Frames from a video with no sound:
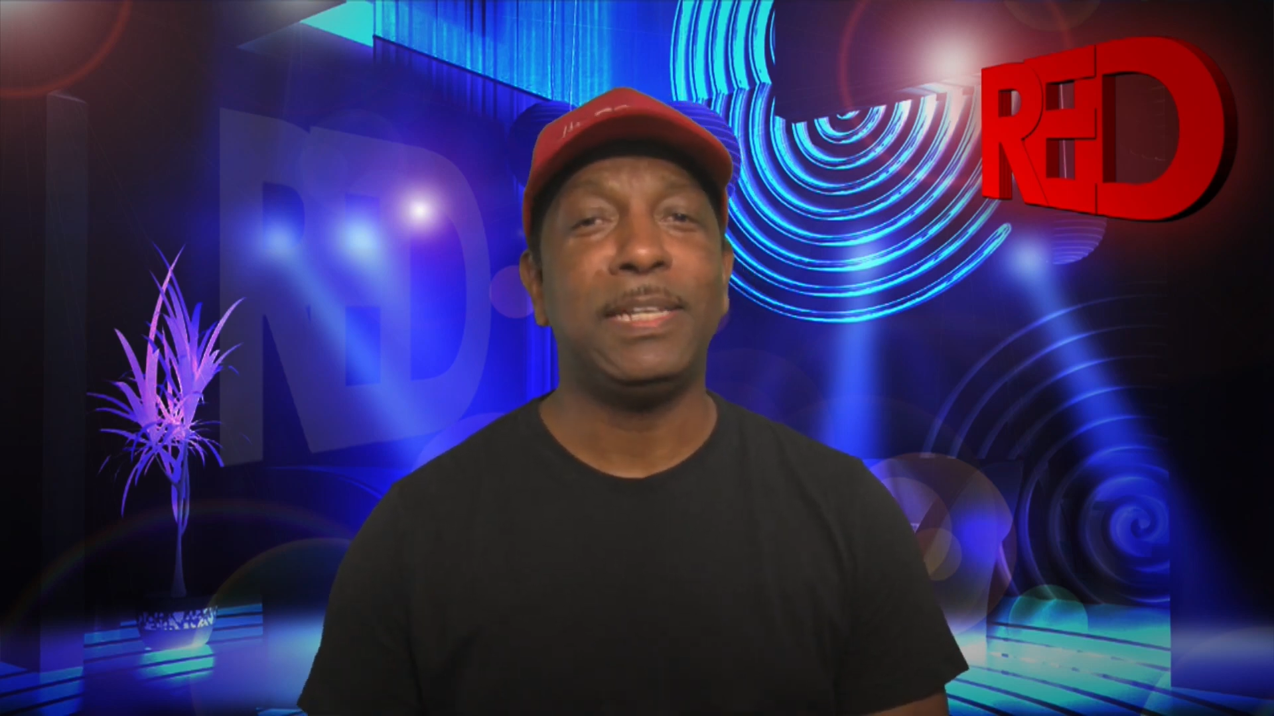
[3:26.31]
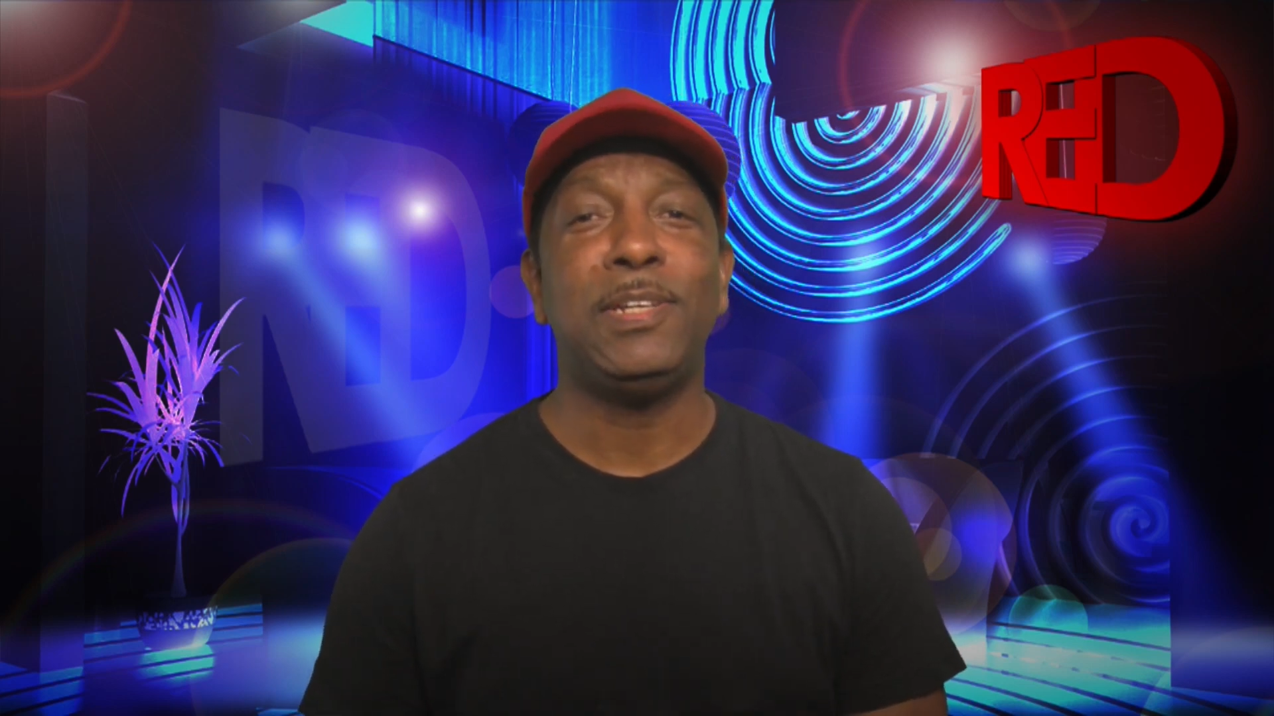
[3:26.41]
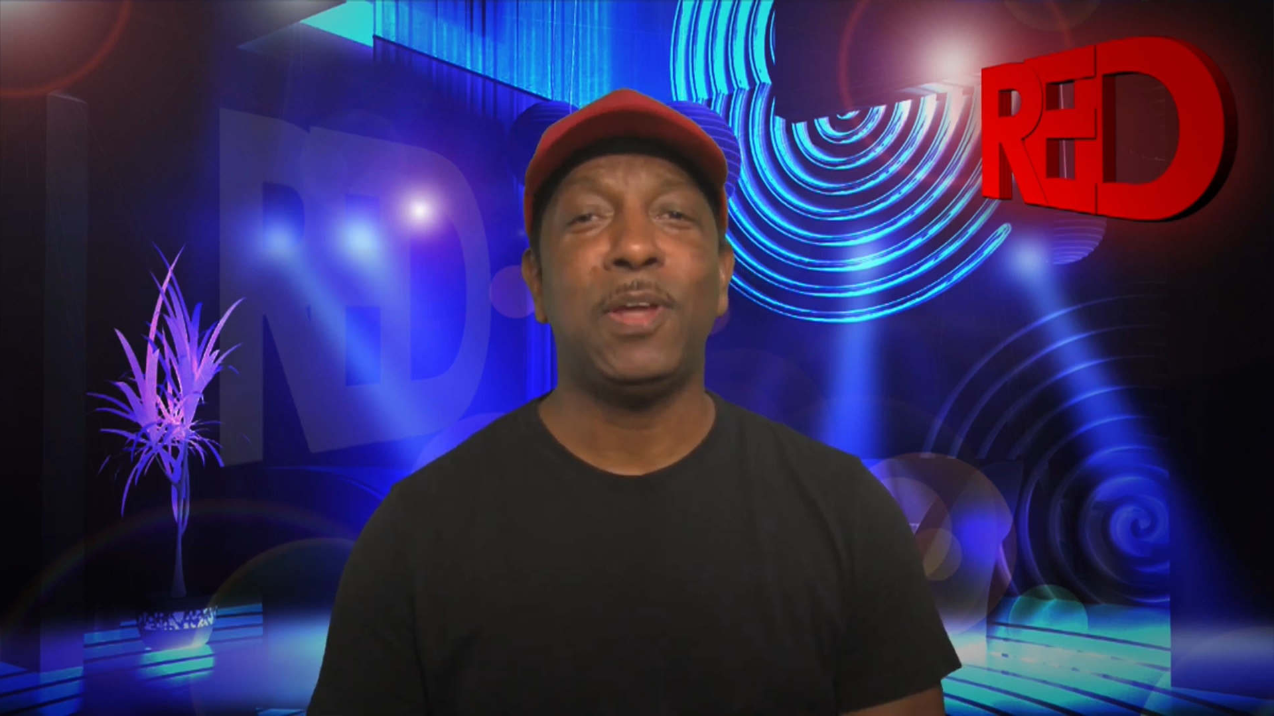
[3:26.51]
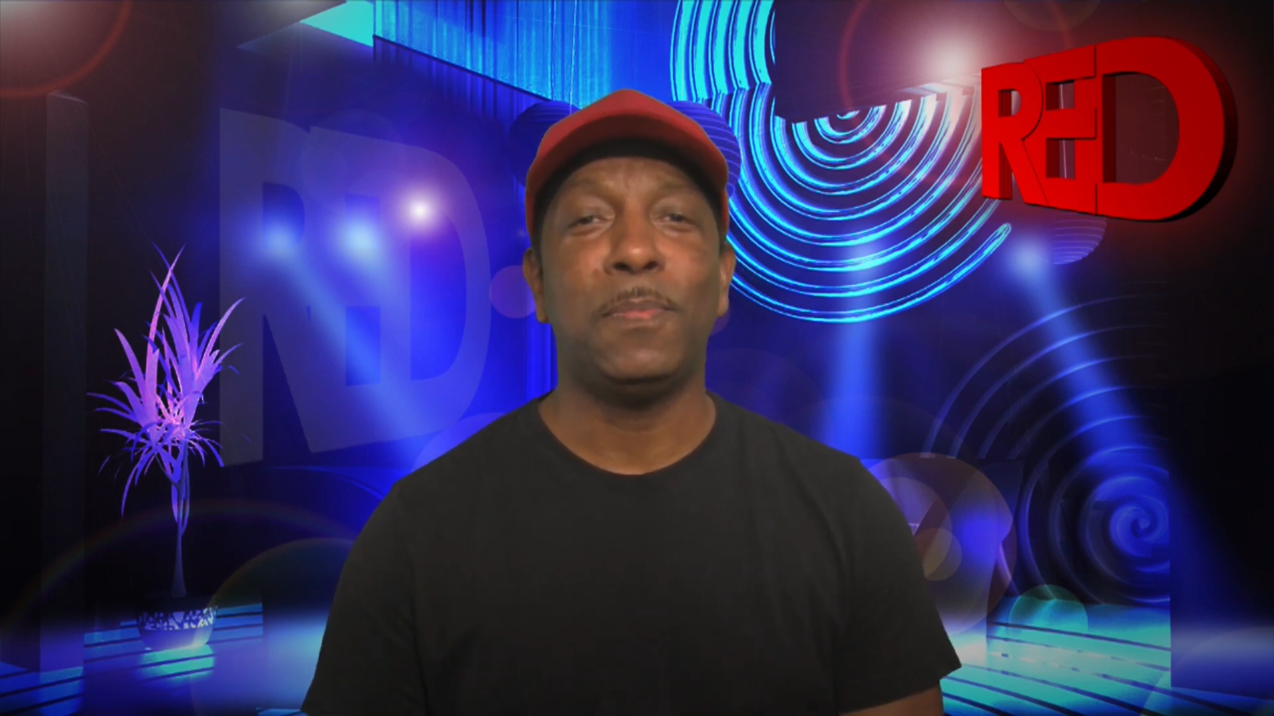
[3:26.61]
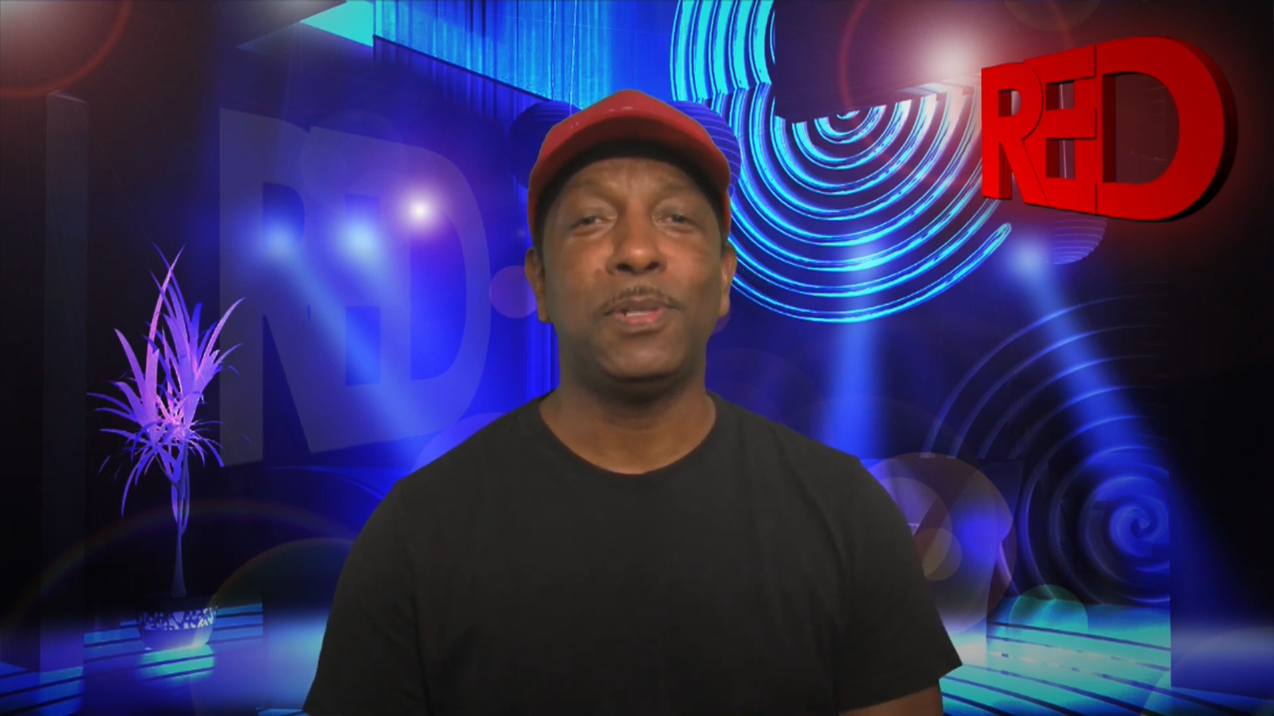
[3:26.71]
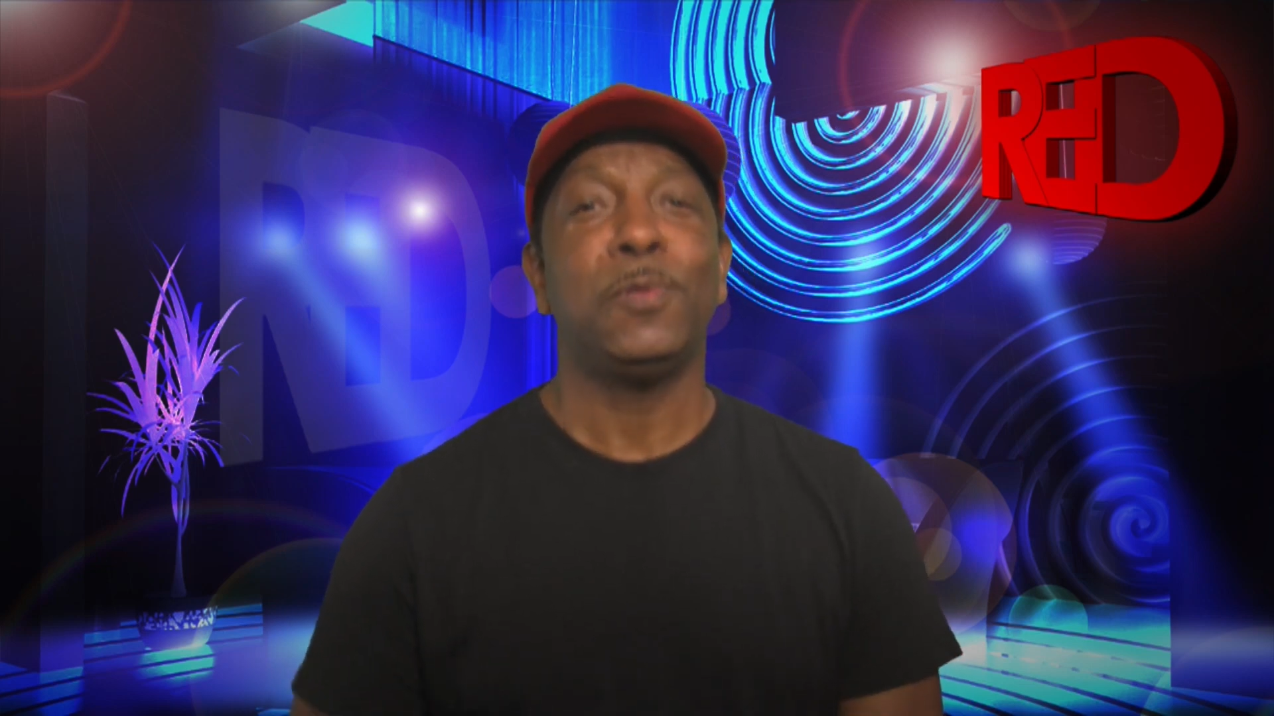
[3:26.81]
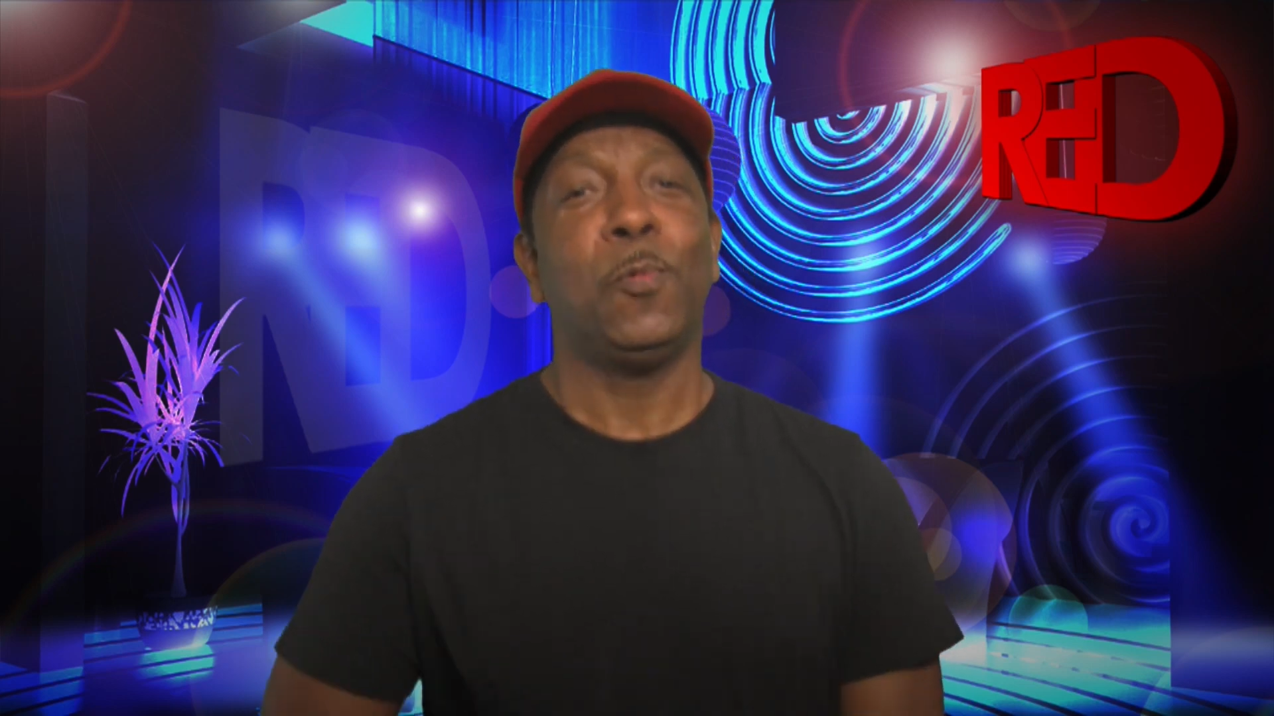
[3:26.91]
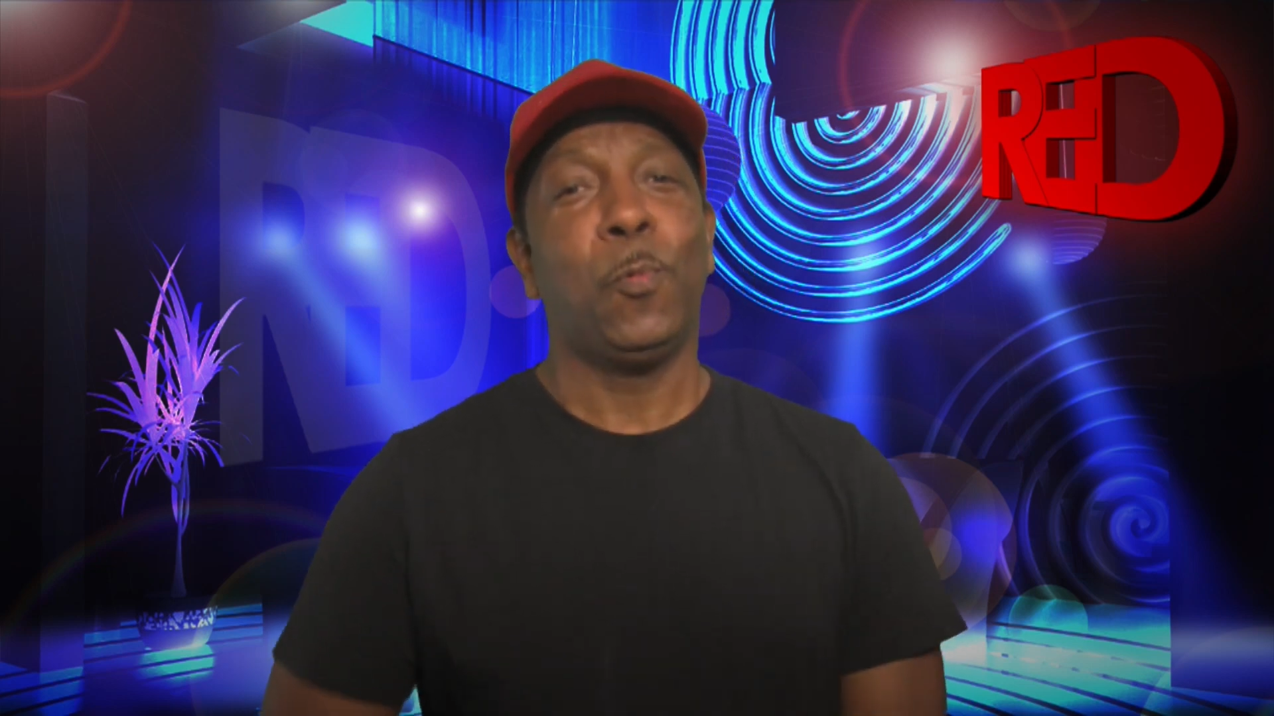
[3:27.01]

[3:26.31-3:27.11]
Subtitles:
eat doubles